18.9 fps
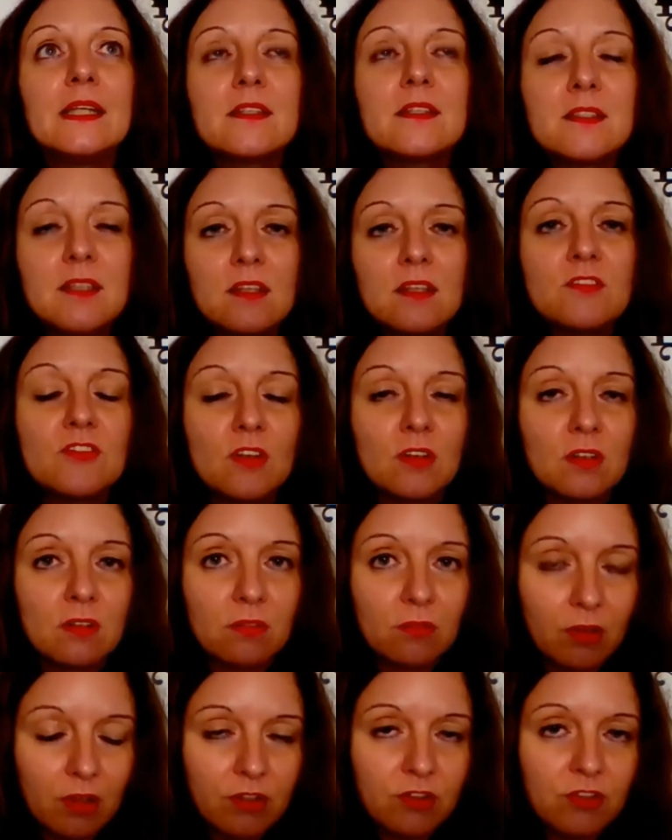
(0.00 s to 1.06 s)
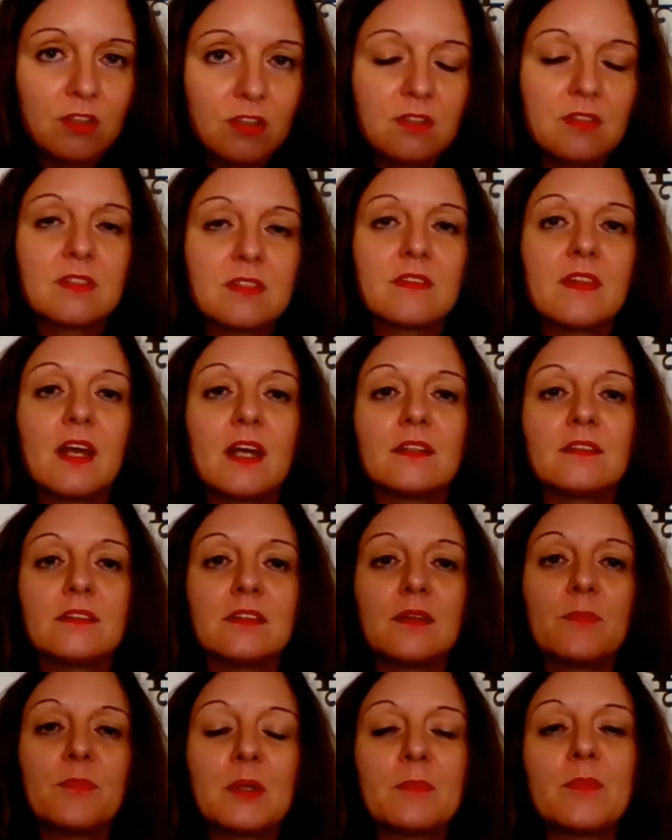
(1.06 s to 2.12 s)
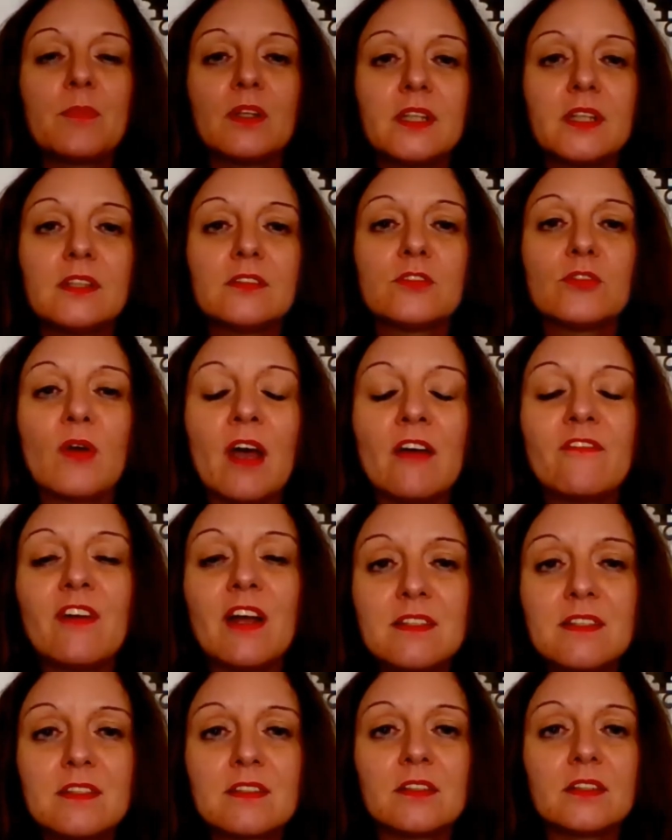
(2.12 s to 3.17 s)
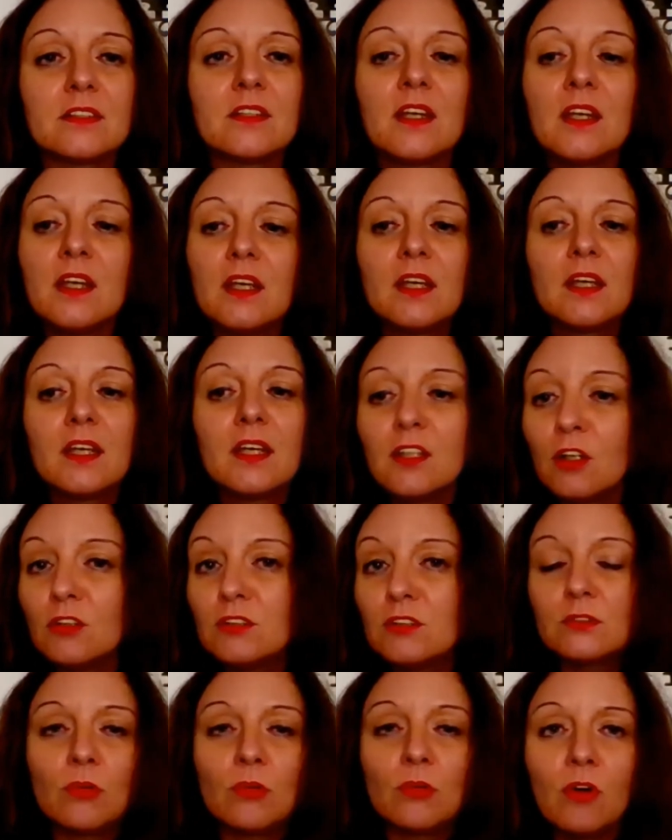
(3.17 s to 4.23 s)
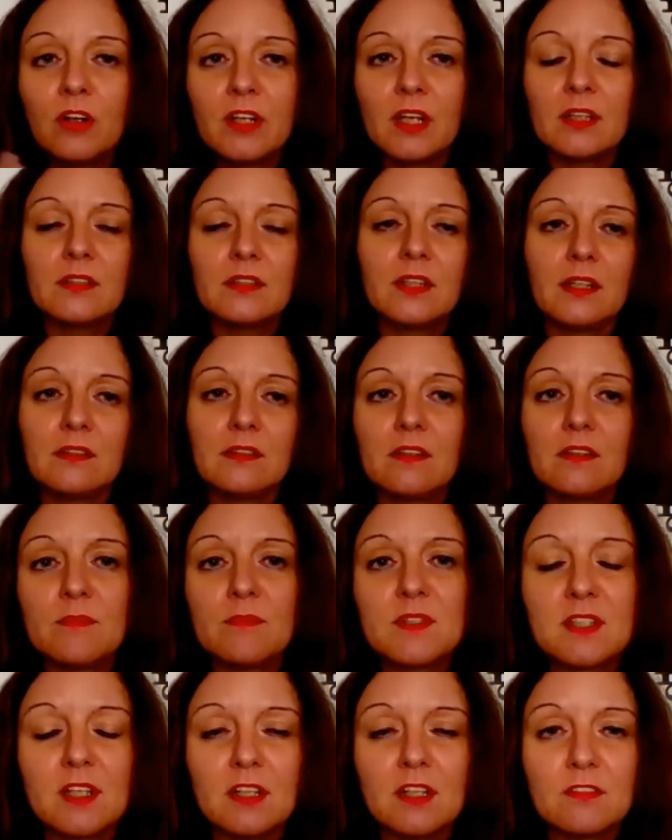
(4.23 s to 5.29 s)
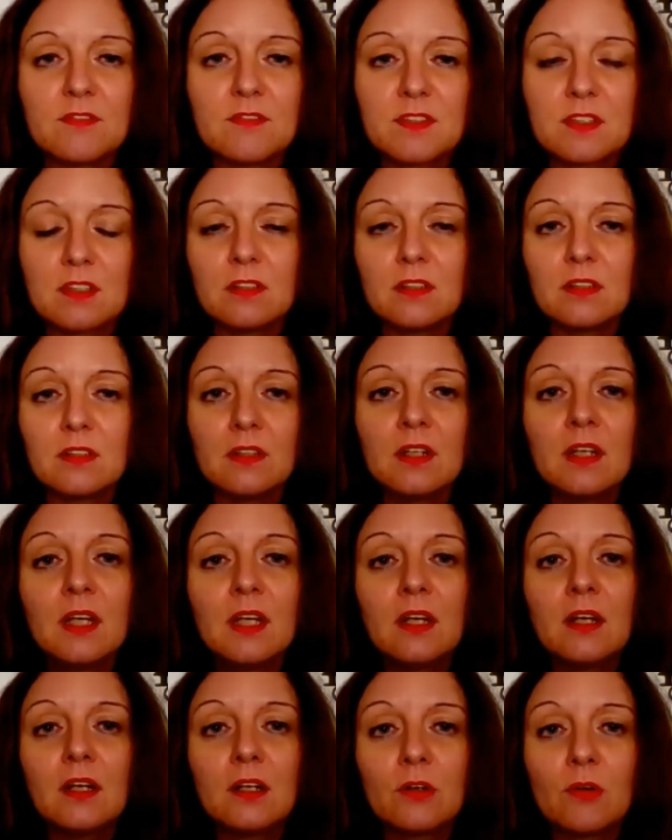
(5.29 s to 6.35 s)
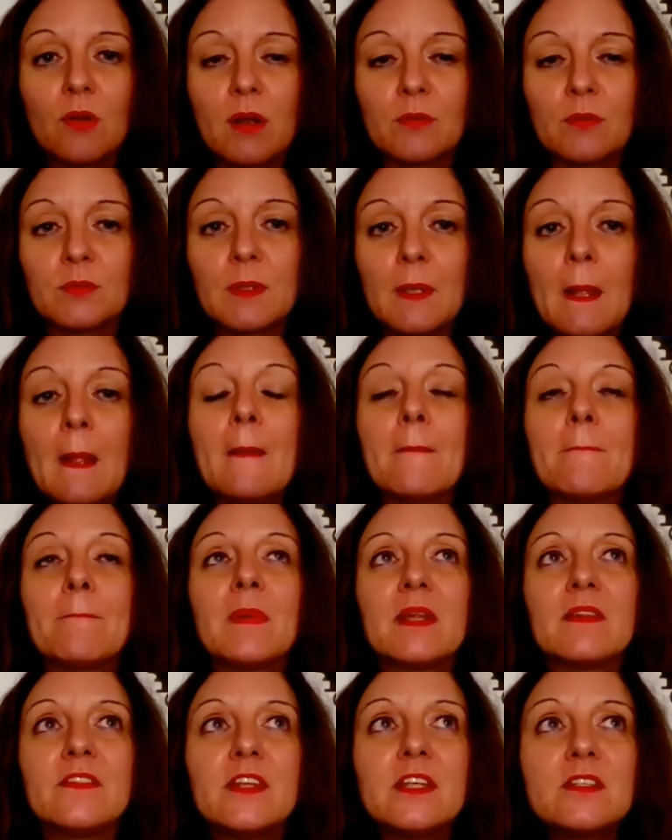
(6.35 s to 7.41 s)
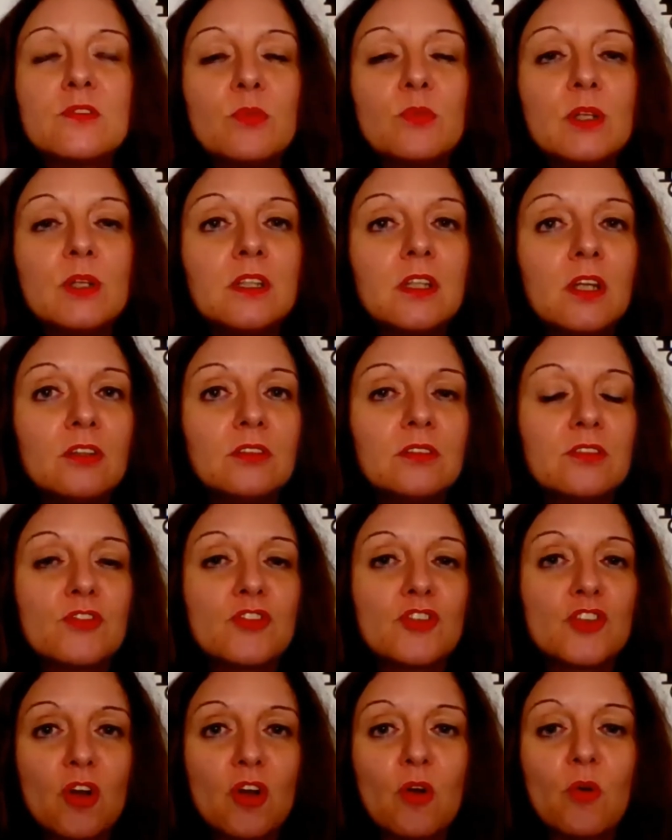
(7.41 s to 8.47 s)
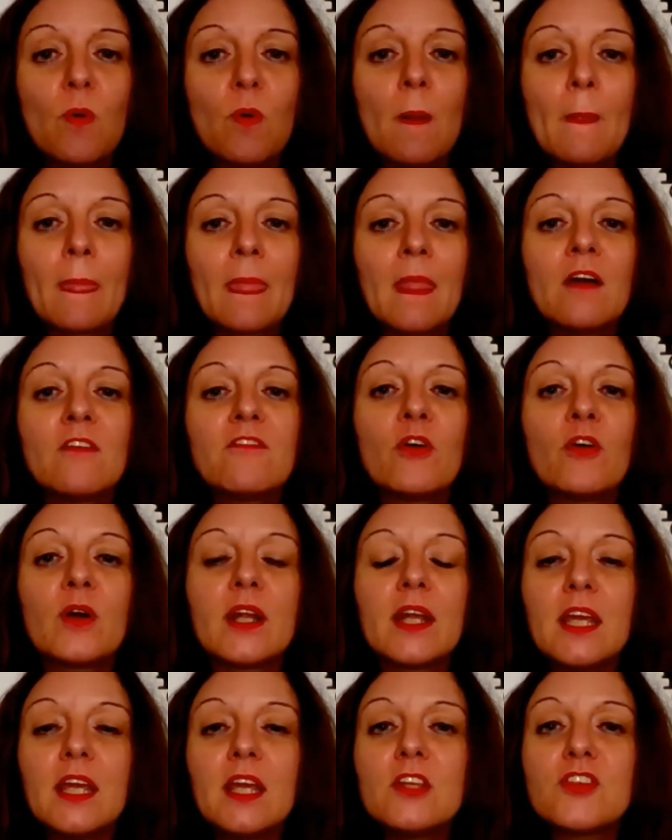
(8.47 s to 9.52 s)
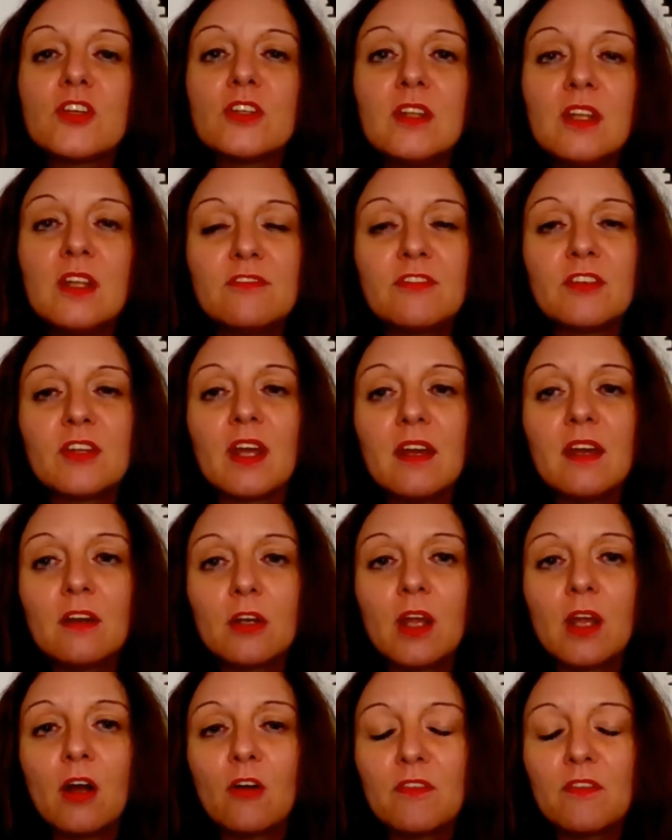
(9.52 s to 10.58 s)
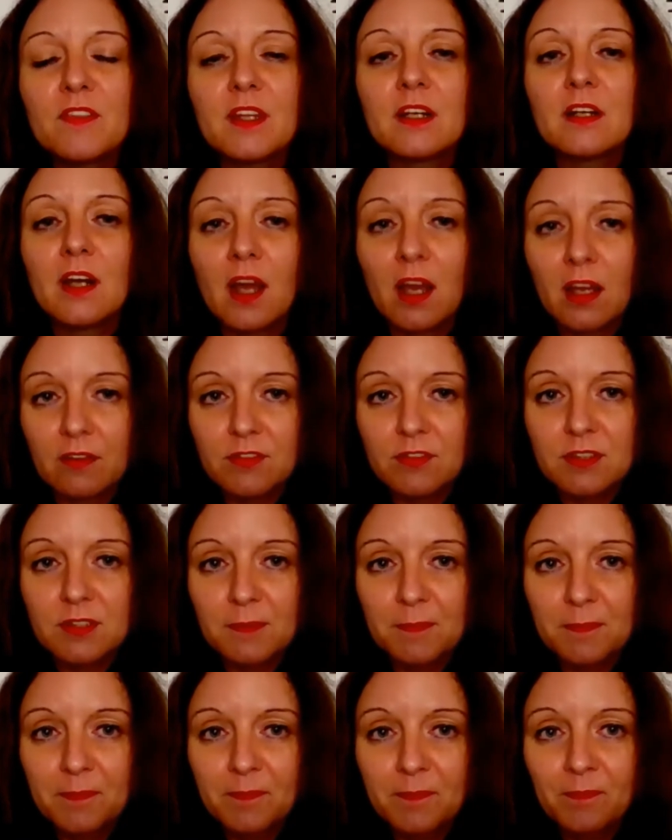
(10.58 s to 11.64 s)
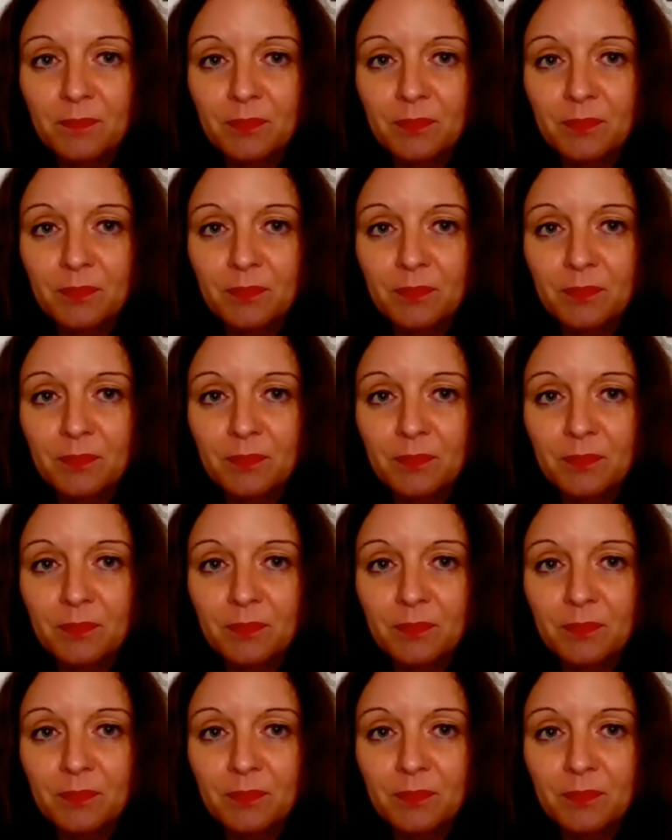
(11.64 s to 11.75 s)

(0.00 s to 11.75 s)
the essential questions that the people need to have answered in order to orientate themselves around. But this will not show for each and every area of their lives.